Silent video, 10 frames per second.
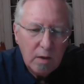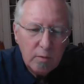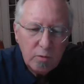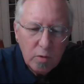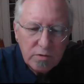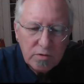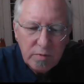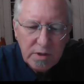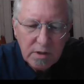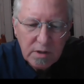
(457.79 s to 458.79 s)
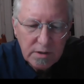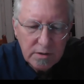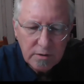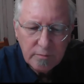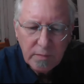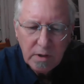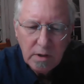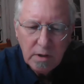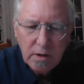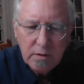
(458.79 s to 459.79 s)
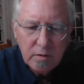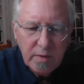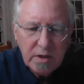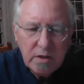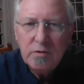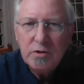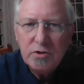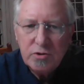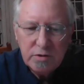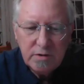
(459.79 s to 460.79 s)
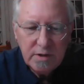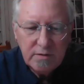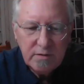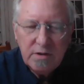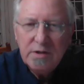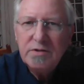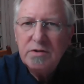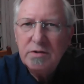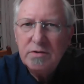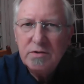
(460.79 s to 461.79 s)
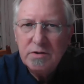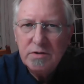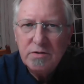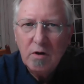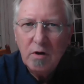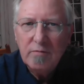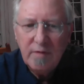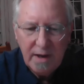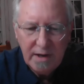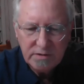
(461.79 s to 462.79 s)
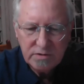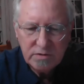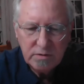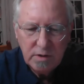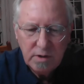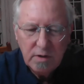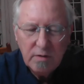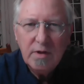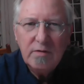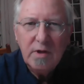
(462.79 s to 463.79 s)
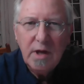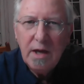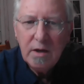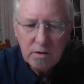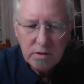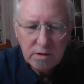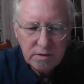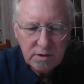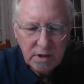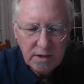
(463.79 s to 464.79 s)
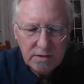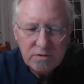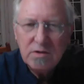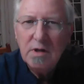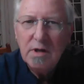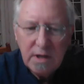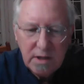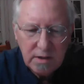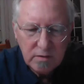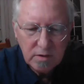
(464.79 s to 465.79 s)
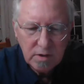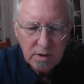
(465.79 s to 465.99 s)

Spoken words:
I would want to be clear, to make understood that the distances are vast, that the air contains a heat,